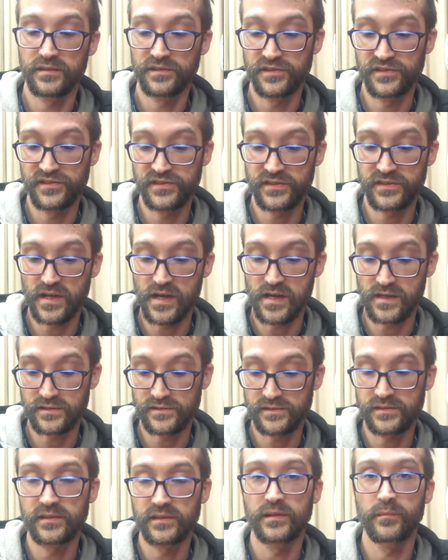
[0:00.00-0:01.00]

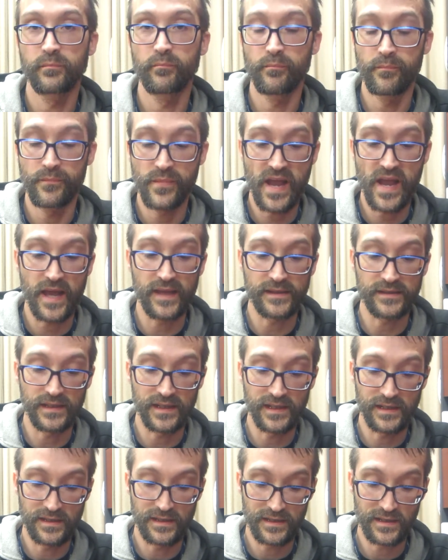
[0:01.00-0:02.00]
sucks
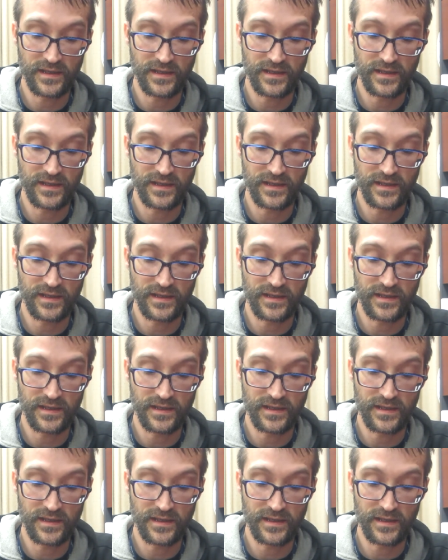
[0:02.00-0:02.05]
badly.